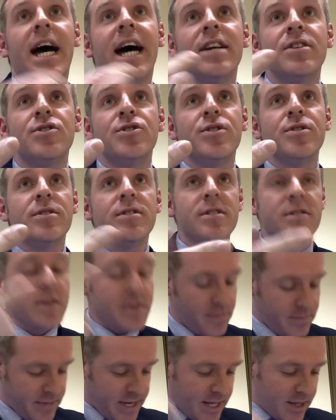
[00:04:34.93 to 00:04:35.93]

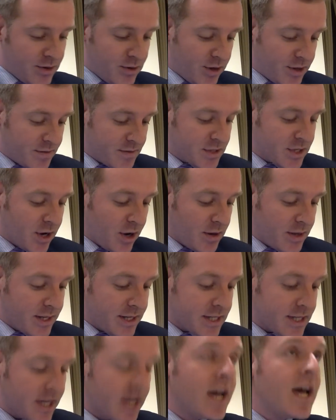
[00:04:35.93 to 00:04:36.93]
Andrews in the north of
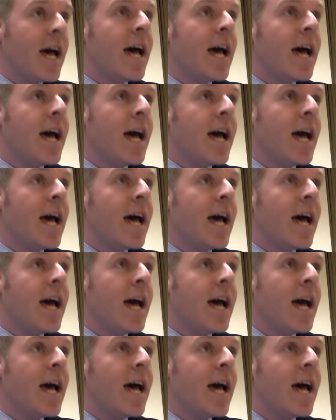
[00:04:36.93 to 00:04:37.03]
Scotland,